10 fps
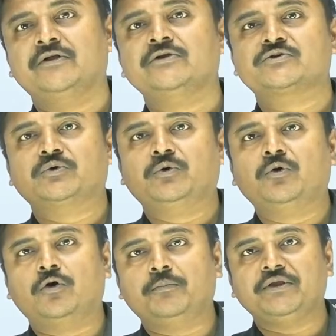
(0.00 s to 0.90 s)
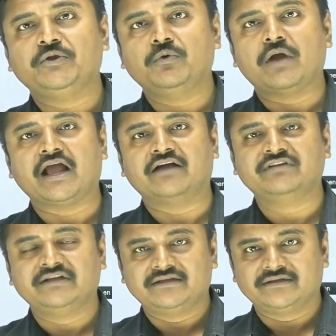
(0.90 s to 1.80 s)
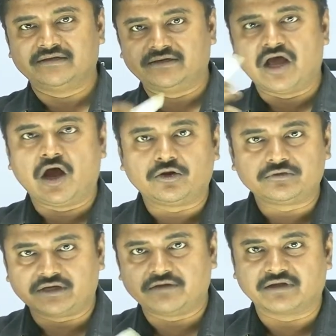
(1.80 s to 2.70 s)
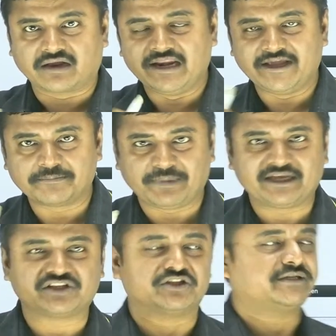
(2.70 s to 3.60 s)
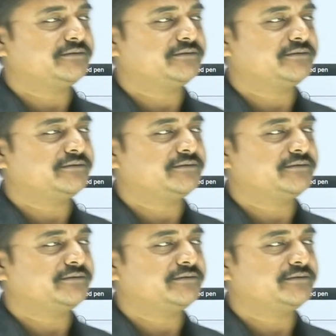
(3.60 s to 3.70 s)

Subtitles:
So hope you have now a clear picture.